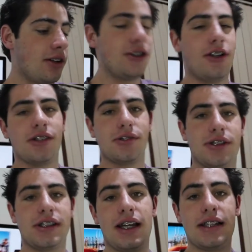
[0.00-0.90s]
You guys will
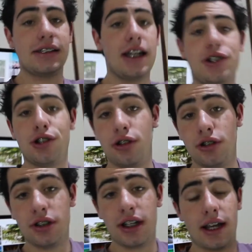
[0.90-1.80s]
see. Stay
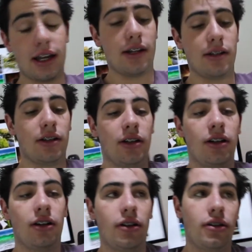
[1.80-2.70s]
tuned and
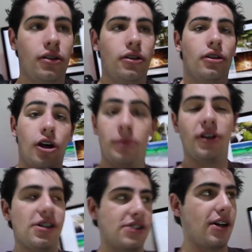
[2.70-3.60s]
hope you
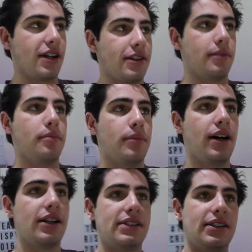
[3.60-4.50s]
guys like them.
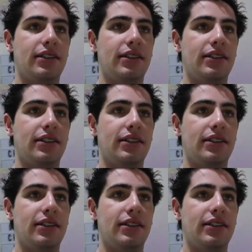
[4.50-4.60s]
But